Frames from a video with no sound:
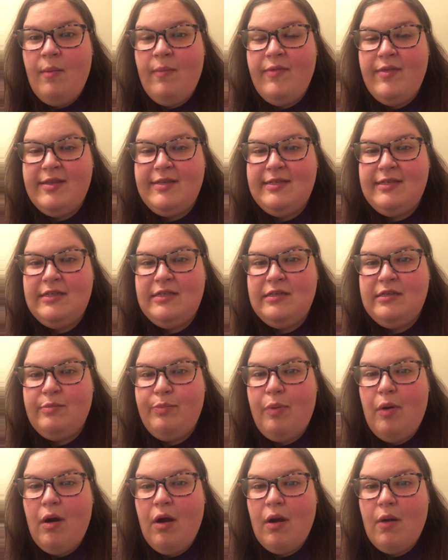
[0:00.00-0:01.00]
This is
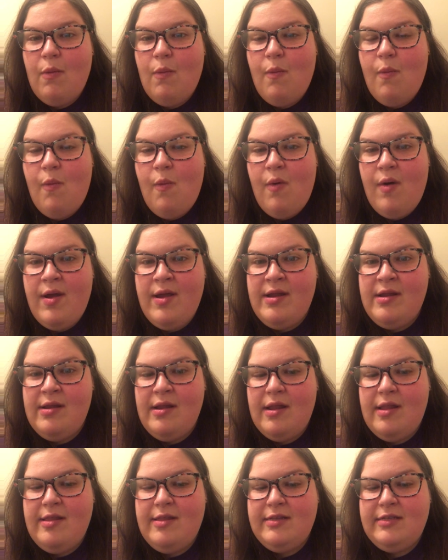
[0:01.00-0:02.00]
part one.
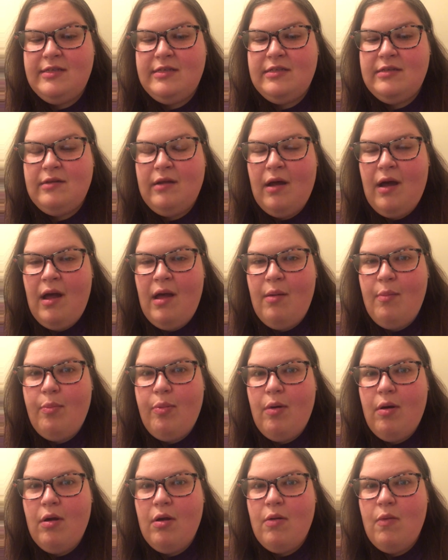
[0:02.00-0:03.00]
This is not
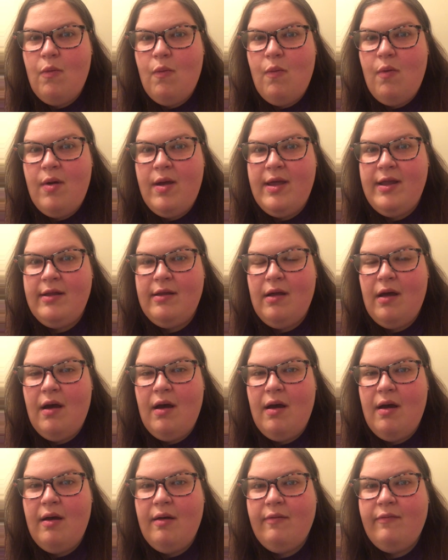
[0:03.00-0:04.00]
part one
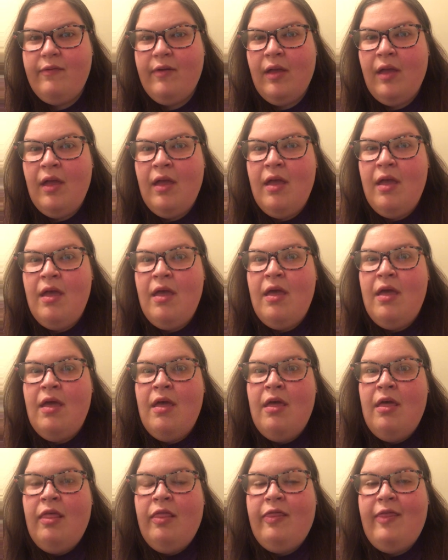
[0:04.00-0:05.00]
of
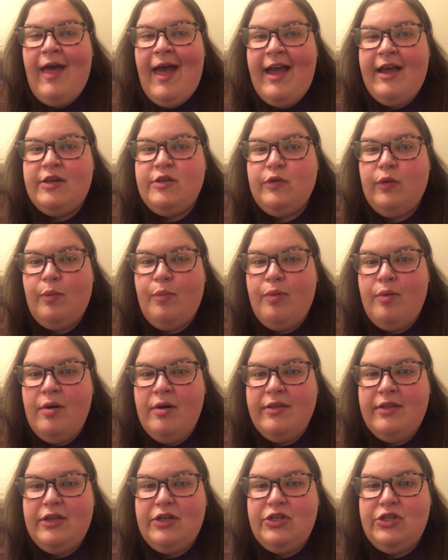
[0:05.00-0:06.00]
the actual
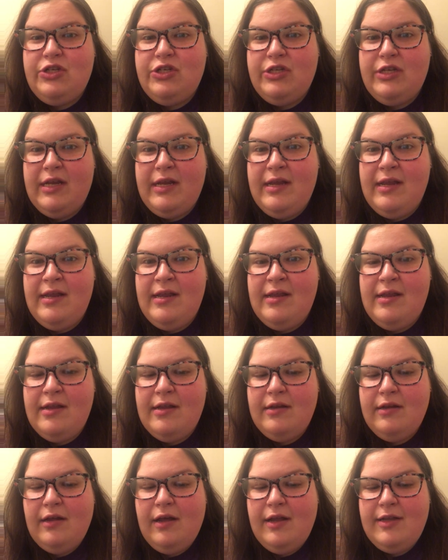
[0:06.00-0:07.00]
book that she
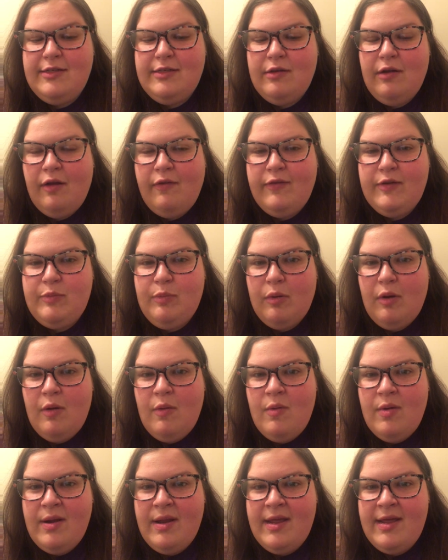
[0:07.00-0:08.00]
cuts it off as part
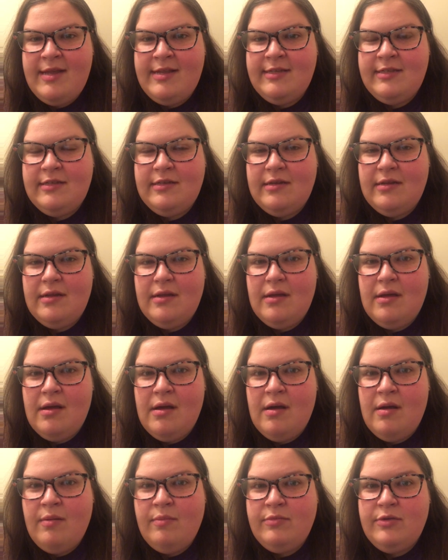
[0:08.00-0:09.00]
one as,
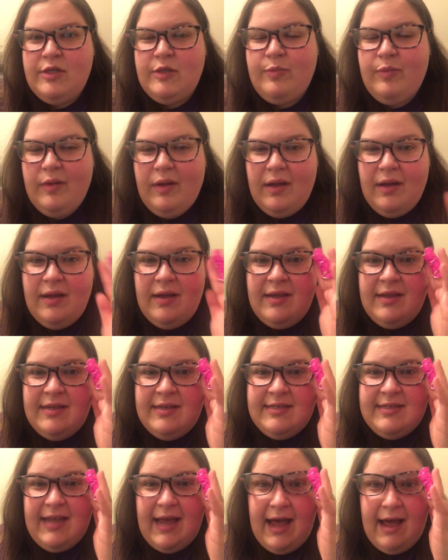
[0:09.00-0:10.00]
just
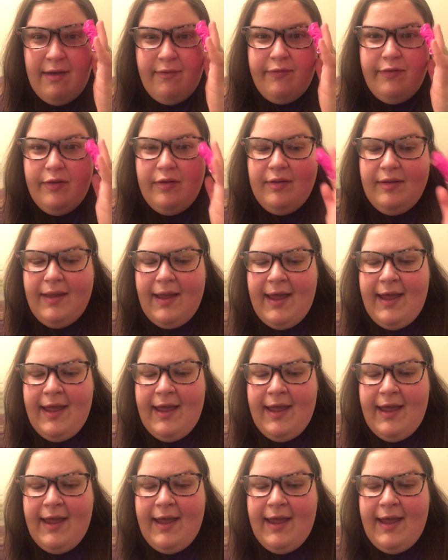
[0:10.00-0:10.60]
because I feel